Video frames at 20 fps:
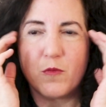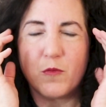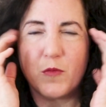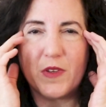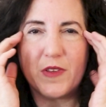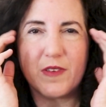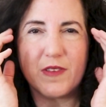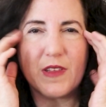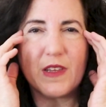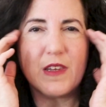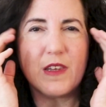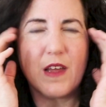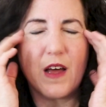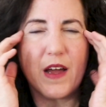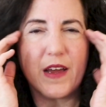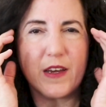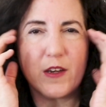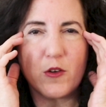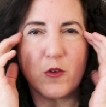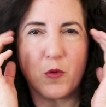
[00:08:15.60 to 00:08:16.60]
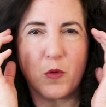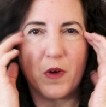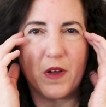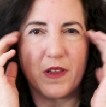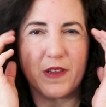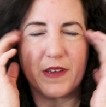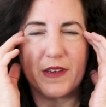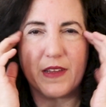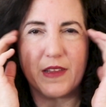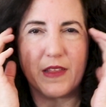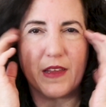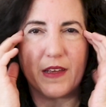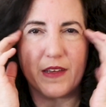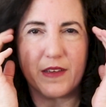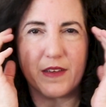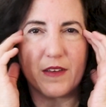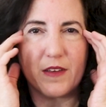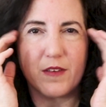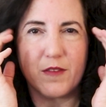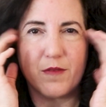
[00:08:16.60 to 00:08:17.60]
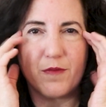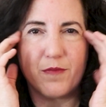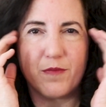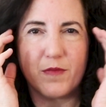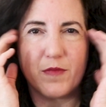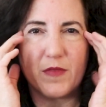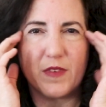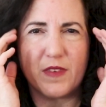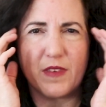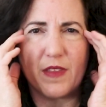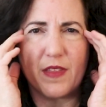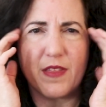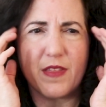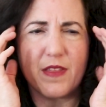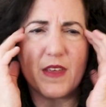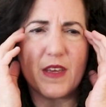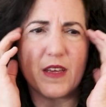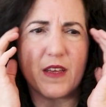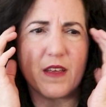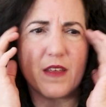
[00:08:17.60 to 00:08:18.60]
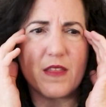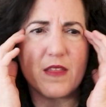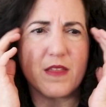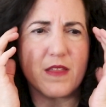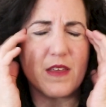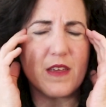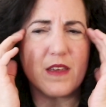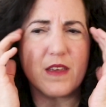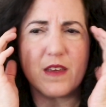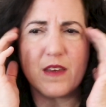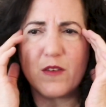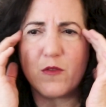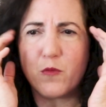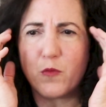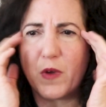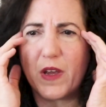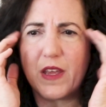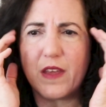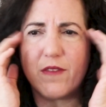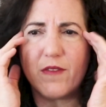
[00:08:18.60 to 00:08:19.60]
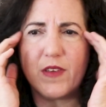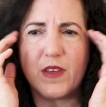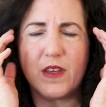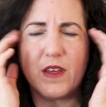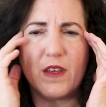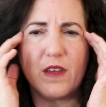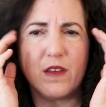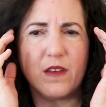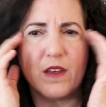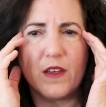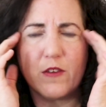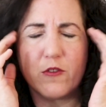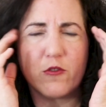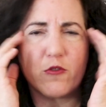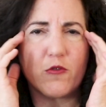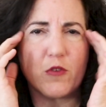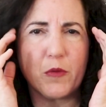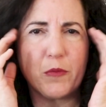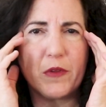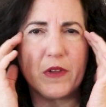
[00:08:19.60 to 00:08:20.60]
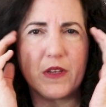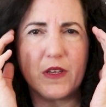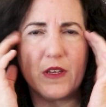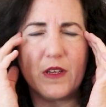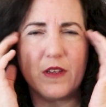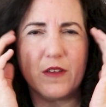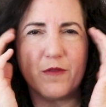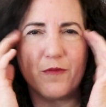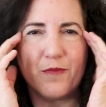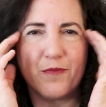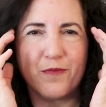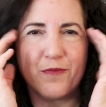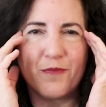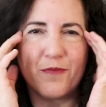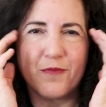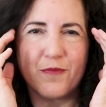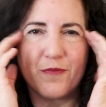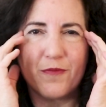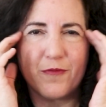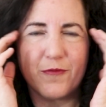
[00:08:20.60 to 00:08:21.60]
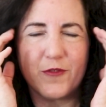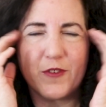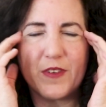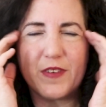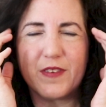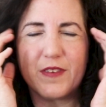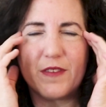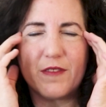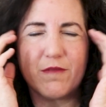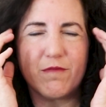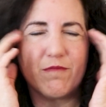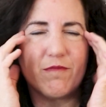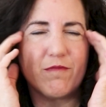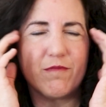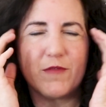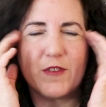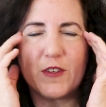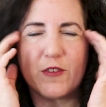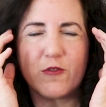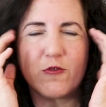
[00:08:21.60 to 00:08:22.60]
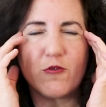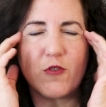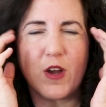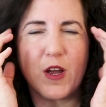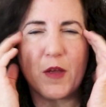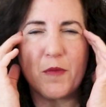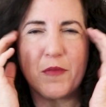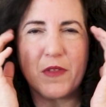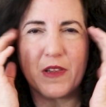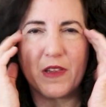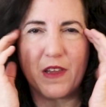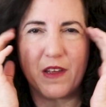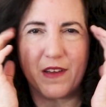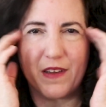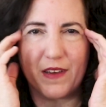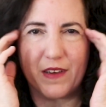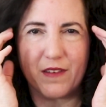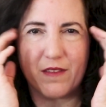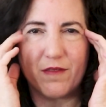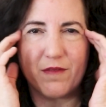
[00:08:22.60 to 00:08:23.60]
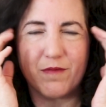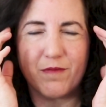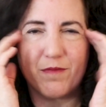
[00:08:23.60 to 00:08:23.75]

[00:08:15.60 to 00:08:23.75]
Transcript: What's the line quality like? Is it thick, thin, wavy, scribbly? Just describe the line.